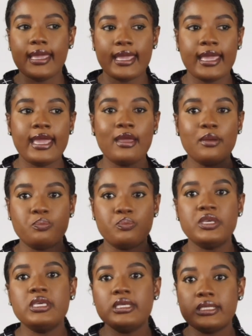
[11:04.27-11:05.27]
A,
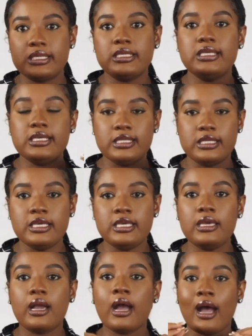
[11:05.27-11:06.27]
B, C,
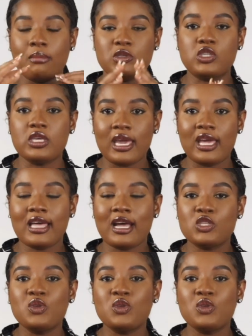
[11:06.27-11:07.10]
D comes together